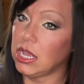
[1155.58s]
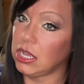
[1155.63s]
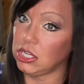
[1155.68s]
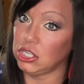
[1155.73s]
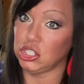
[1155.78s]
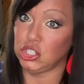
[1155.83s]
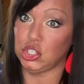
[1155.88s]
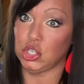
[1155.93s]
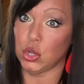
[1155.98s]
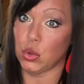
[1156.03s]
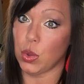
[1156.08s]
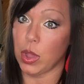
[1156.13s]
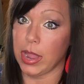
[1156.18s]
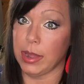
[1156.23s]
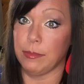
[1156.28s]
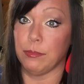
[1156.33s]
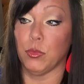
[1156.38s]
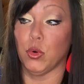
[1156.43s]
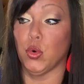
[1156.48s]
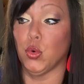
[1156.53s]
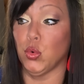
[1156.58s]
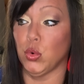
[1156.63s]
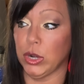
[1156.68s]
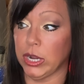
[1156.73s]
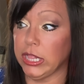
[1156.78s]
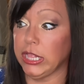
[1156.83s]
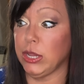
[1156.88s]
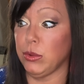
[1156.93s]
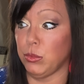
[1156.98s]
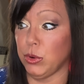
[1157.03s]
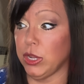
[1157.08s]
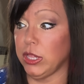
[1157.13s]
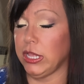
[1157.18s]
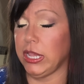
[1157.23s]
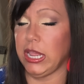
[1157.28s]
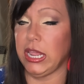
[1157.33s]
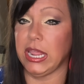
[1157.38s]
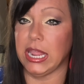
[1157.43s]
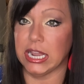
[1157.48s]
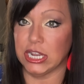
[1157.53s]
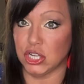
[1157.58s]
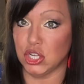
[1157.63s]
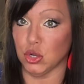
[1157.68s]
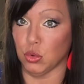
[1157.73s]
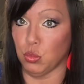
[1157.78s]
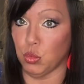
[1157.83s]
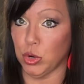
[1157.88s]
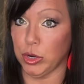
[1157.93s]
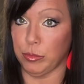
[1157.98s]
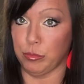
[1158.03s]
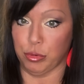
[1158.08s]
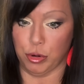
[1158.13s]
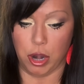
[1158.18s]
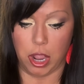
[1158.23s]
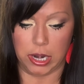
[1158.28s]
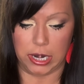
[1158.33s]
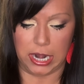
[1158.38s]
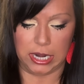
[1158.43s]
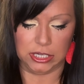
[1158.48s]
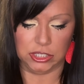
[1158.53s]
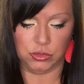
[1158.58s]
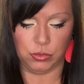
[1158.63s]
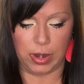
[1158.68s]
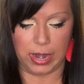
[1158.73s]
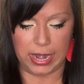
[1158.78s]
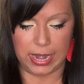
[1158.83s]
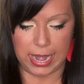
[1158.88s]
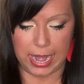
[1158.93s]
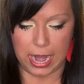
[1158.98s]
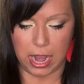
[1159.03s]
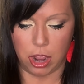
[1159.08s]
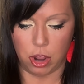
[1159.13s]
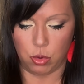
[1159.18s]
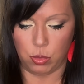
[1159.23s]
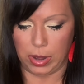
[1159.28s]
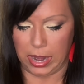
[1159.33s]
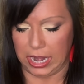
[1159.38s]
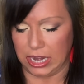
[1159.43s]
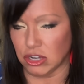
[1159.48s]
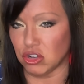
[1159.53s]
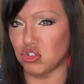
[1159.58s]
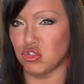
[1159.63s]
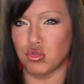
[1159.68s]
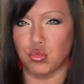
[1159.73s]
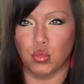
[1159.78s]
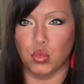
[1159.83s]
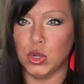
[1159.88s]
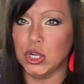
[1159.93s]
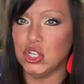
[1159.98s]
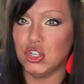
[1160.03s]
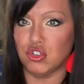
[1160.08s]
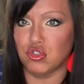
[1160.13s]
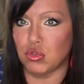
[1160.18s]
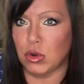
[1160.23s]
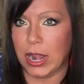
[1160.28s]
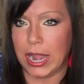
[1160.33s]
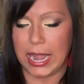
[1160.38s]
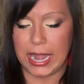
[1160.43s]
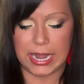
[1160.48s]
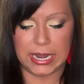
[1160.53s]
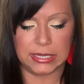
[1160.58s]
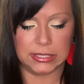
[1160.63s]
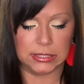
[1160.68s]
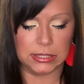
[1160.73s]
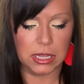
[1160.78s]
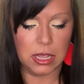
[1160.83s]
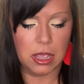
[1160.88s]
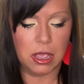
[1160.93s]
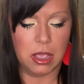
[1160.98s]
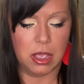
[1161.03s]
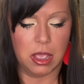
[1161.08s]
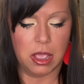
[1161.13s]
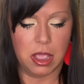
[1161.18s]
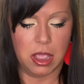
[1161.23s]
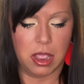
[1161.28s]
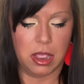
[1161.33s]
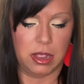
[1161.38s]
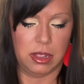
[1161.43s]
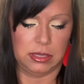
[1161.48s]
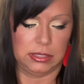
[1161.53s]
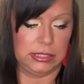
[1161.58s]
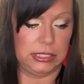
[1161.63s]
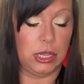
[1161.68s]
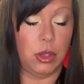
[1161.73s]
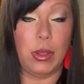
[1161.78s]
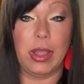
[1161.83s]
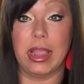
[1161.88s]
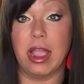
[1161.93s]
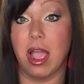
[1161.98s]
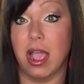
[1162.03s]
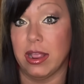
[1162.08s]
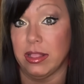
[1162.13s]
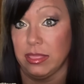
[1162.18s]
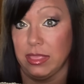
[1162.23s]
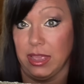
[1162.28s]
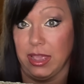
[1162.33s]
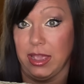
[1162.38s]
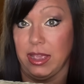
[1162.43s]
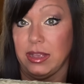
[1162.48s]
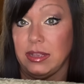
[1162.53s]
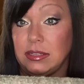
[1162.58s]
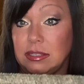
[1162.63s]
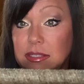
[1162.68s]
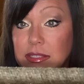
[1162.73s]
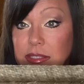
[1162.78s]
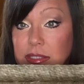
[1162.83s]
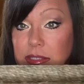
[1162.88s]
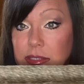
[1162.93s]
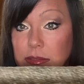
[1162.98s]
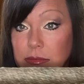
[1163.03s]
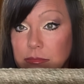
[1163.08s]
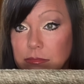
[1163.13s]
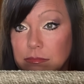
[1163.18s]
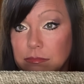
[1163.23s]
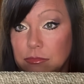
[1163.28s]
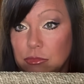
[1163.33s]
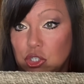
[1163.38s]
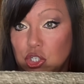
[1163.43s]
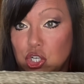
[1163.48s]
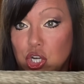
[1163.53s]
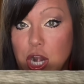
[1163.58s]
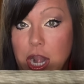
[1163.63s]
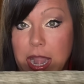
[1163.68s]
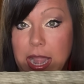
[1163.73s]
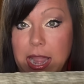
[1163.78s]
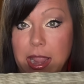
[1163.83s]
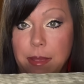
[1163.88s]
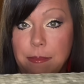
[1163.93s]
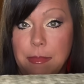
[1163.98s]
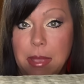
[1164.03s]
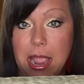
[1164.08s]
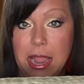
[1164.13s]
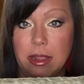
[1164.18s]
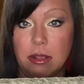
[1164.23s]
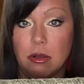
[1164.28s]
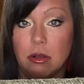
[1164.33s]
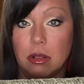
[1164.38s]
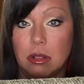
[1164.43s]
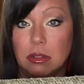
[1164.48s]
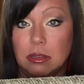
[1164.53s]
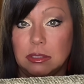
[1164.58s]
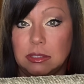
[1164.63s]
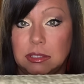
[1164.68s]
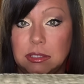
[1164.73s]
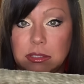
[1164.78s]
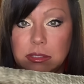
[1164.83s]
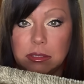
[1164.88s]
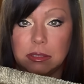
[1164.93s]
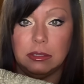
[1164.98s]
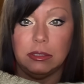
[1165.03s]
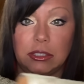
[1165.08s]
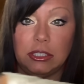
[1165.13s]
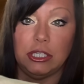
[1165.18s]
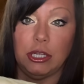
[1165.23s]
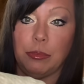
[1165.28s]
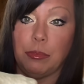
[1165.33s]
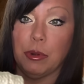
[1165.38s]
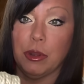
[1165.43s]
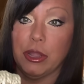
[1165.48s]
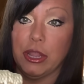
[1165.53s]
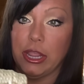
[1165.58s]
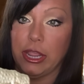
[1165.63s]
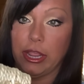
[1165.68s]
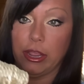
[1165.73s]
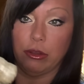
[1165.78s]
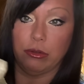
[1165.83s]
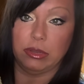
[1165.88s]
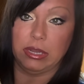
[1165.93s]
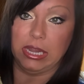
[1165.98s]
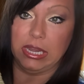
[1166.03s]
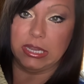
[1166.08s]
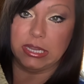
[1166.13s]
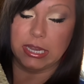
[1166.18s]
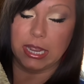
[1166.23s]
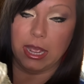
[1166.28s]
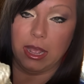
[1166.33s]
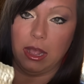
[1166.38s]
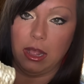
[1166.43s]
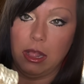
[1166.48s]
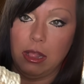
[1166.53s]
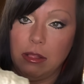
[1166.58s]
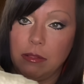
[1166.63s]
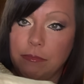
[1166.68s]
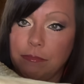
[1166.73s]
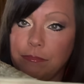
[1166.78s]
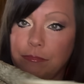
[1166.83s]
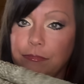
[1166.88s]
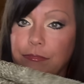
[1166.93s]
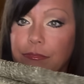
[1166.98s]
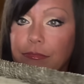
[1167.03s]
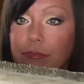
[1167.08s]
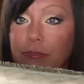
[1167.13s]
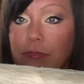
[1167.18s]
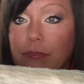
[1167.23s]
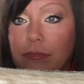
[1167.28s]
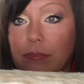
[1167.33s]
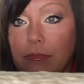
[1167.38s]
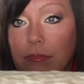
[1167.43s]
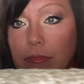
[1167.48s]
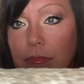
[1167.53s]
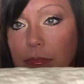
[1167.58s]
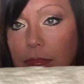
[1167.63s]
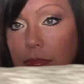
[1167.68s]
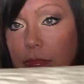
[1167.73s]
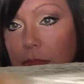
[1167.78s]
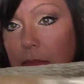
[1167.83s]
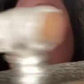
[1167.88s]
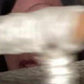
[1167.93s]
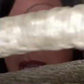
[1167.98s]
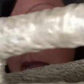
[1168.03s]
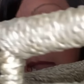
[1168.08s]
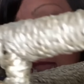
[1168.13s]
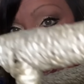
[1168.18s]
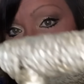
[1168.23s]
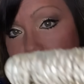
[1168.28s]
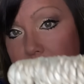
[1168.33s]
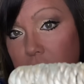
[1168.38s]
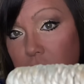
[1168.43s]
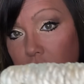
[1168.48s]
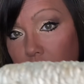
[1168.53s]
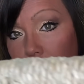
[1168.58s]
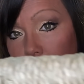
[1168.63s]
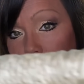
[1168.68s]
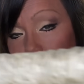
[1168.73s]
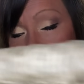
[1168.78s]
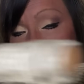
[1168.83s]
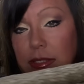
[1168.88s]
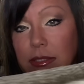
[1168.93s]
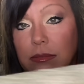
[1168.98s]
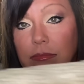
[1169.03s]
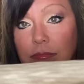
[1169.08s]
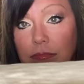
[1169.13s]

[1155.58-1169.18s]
So I'm really into wood products right now and wood trays. So I got this tray at Michael's, super cute detail and handles,